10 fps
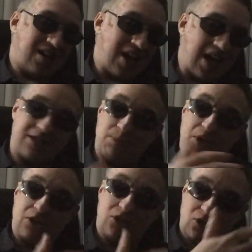It has to
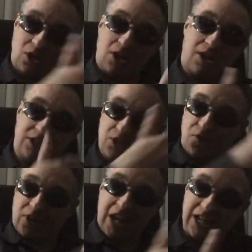be
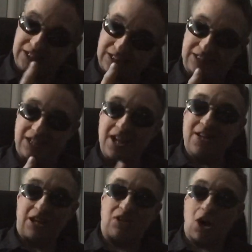specifications.
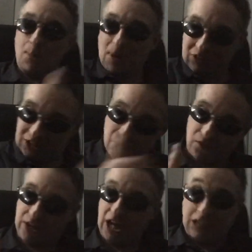They talk about
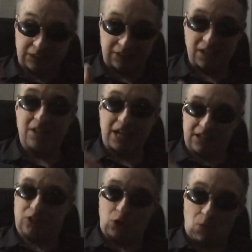specifications.
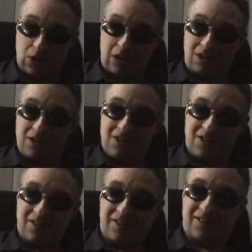That's zoning.
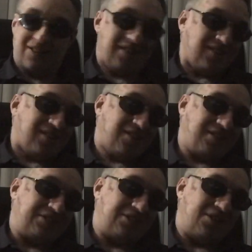
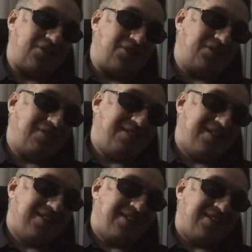So
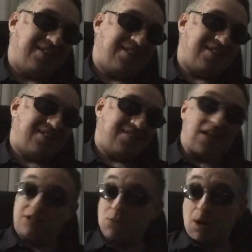
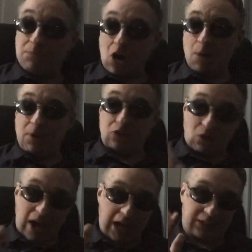that's what I'm talking about.
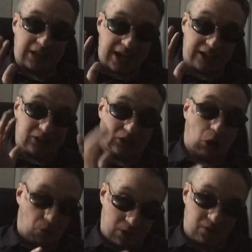So hashtag
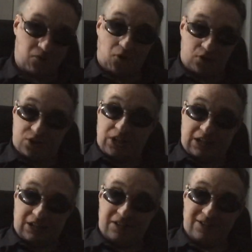zoning for the
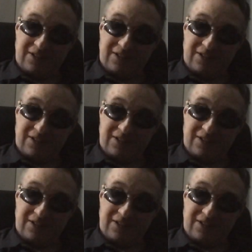city,